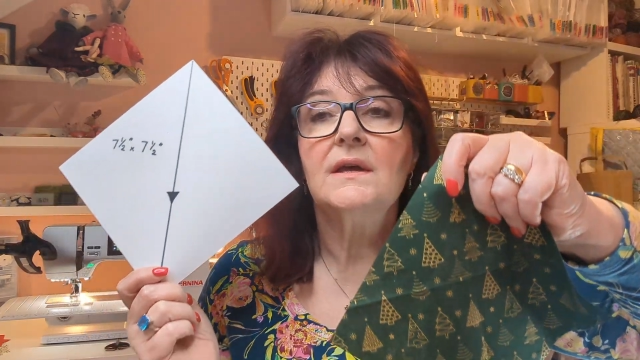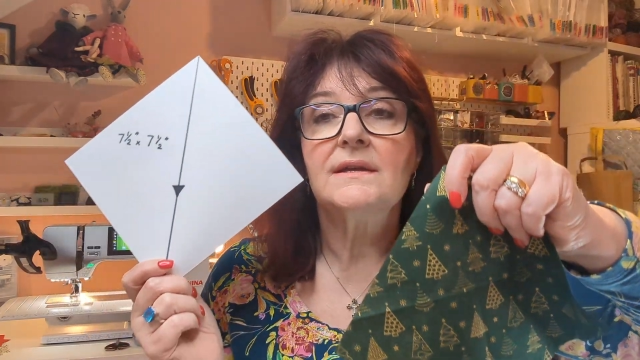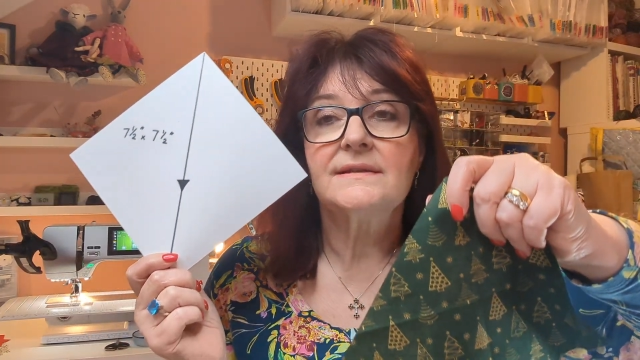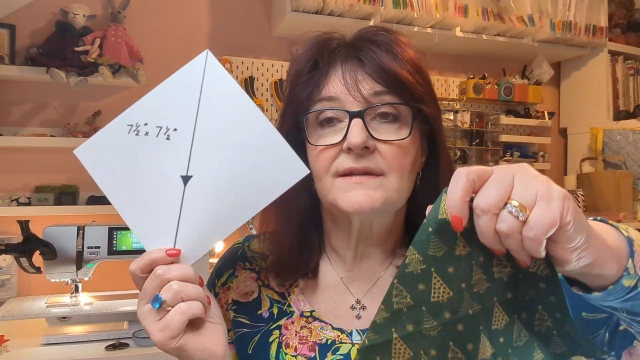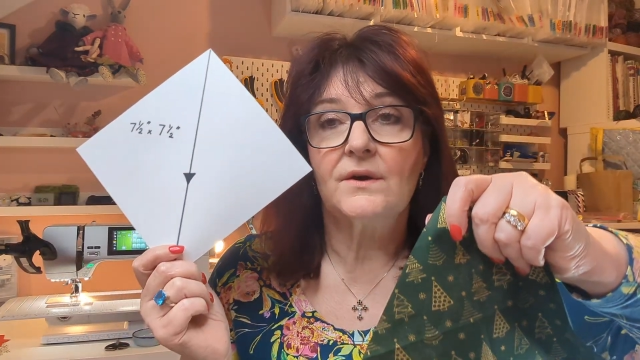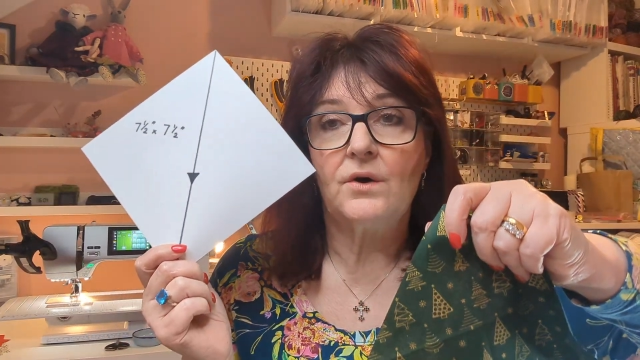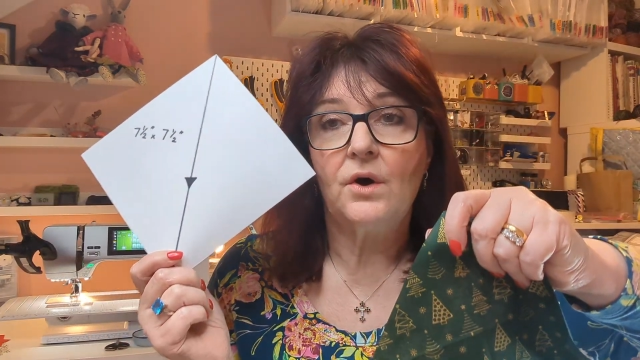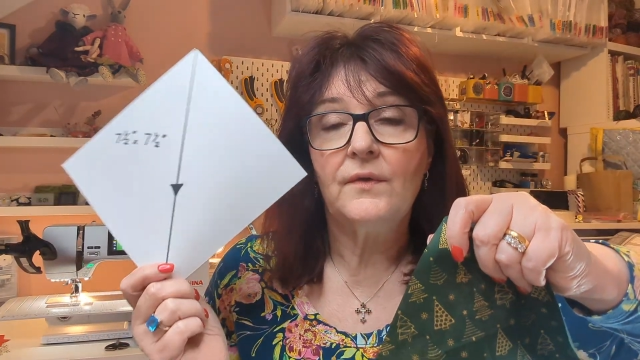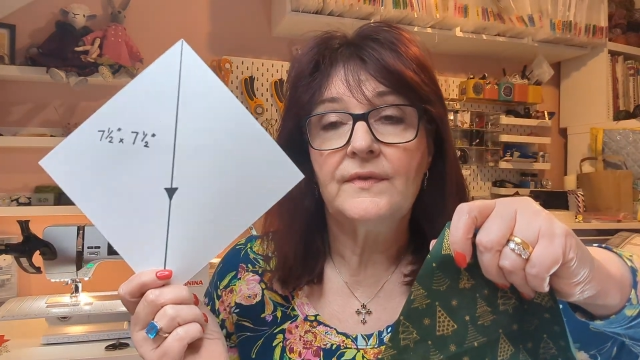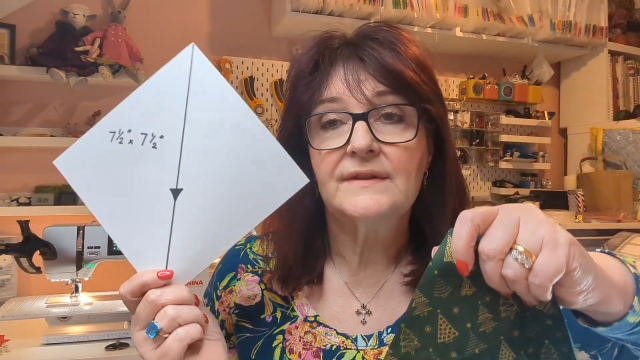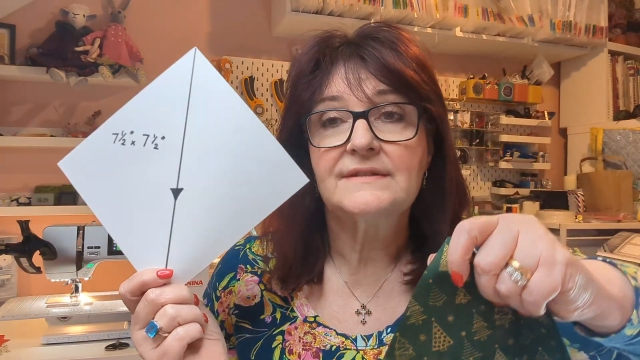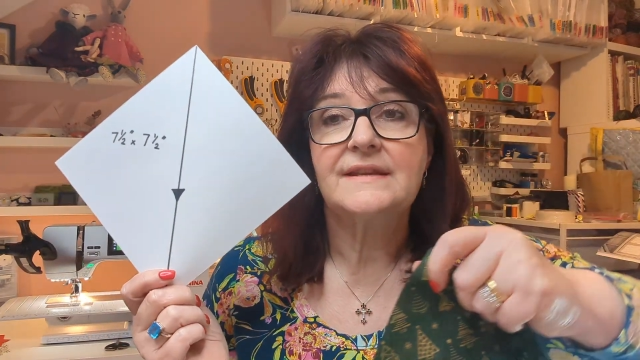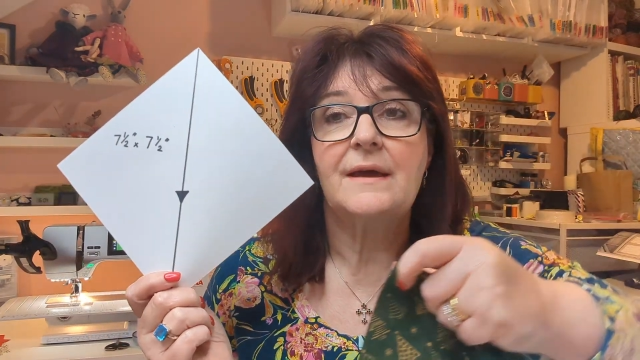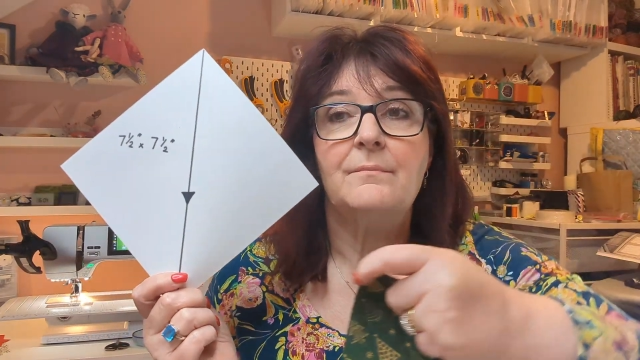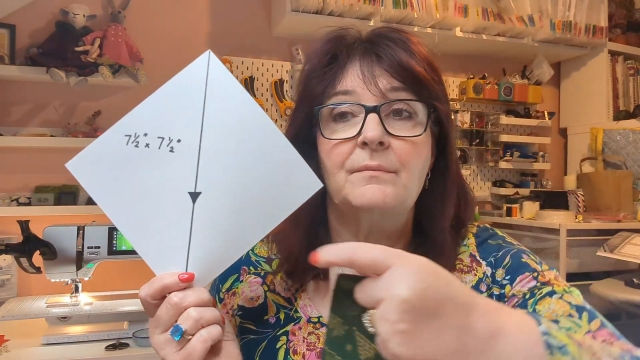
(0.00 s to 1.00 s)
So on the
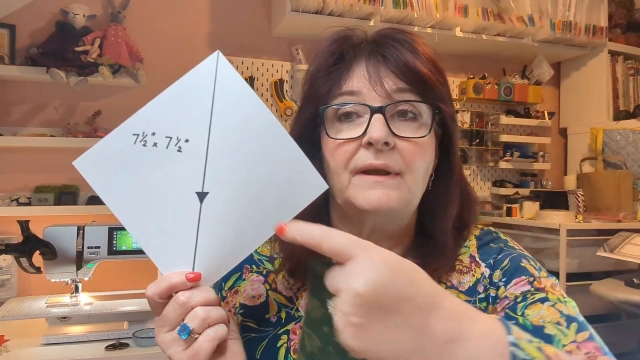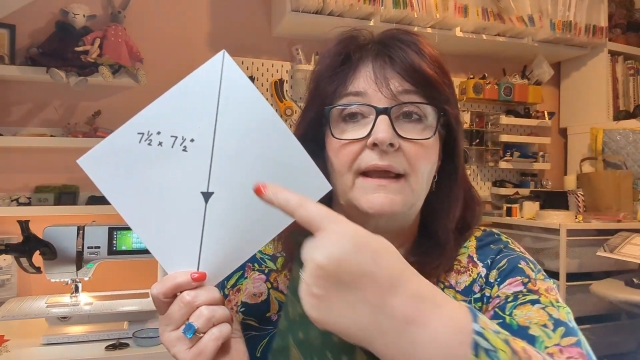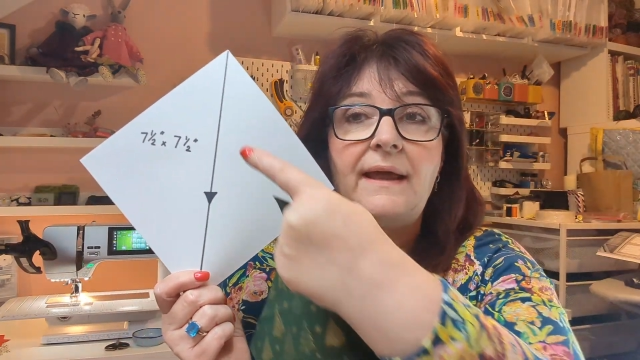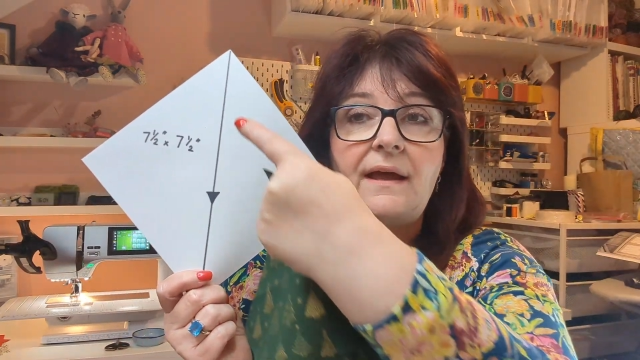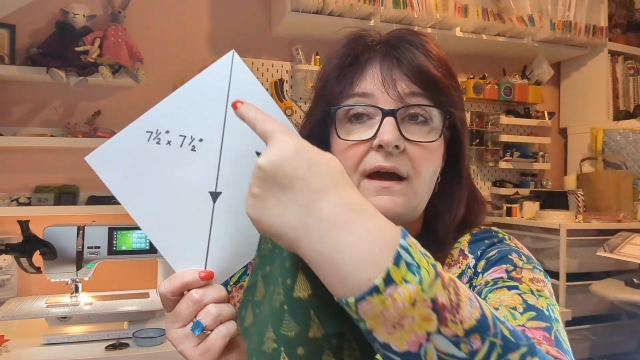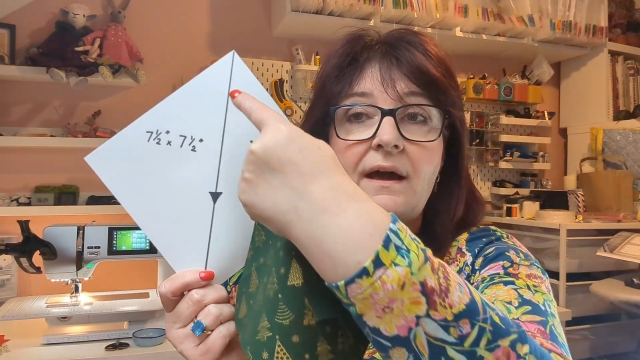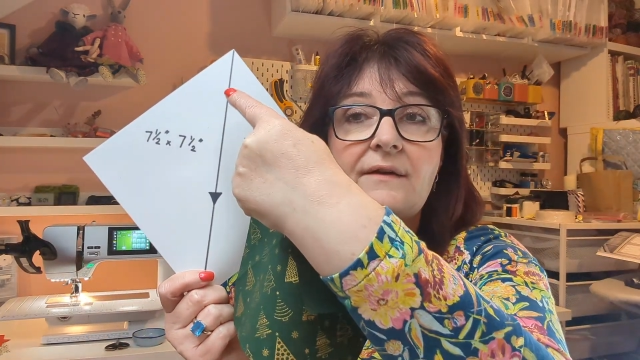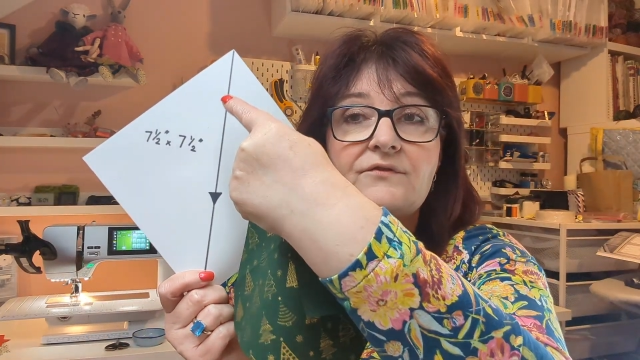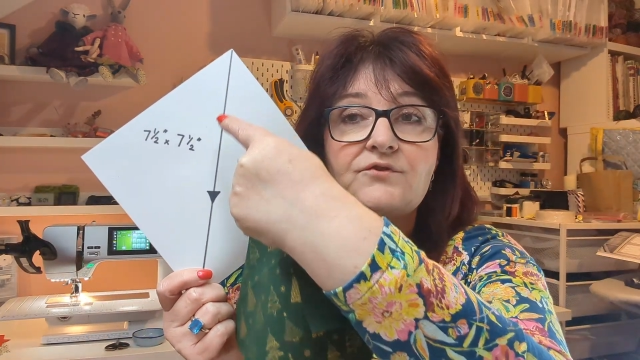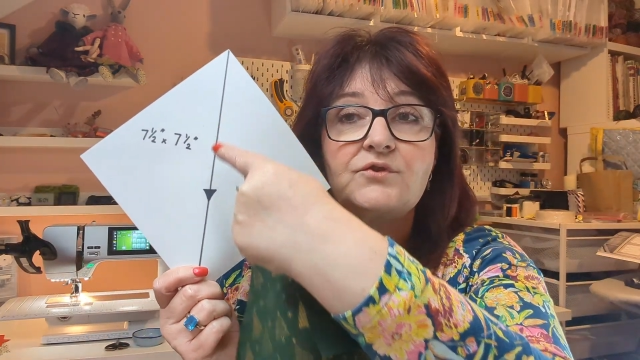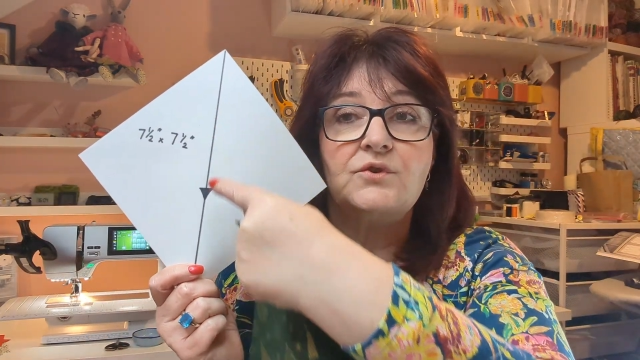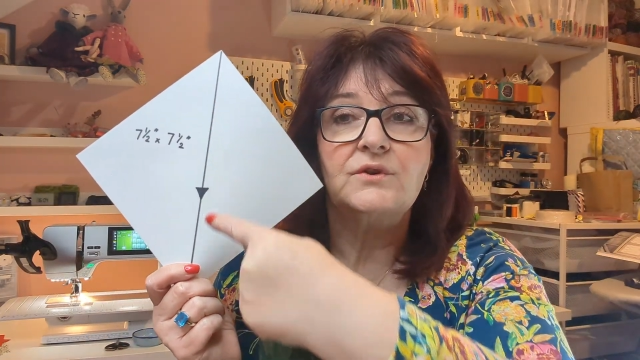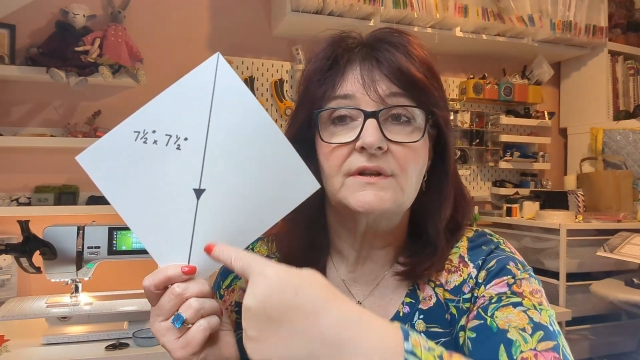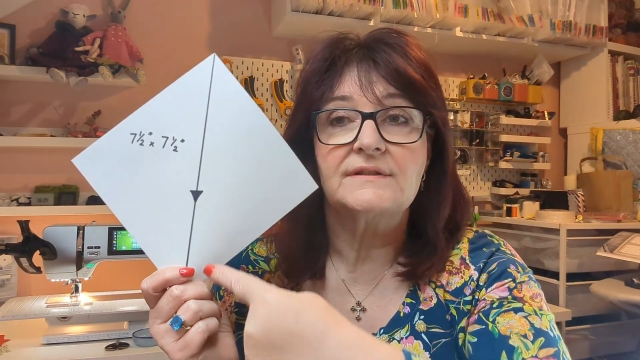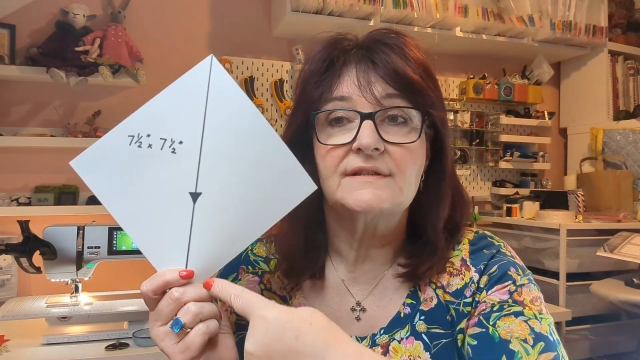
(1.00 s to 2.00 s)
template I have
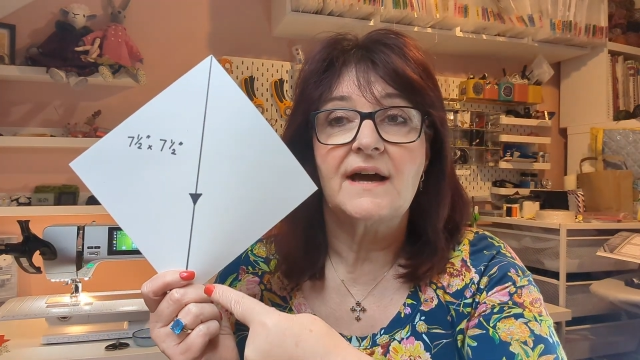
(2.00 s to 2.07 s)
drawn a